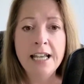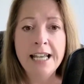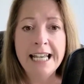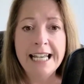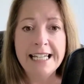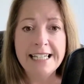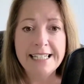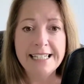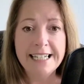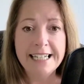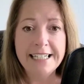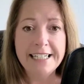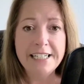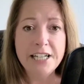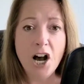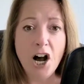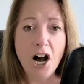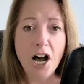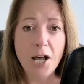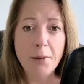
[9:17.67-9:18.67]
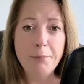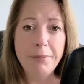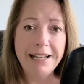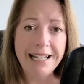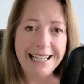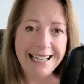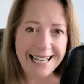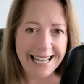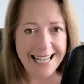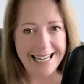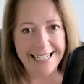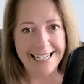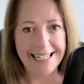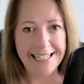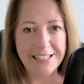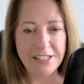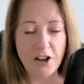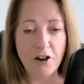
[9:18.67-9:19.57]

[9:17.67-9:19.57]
It's an entire playlist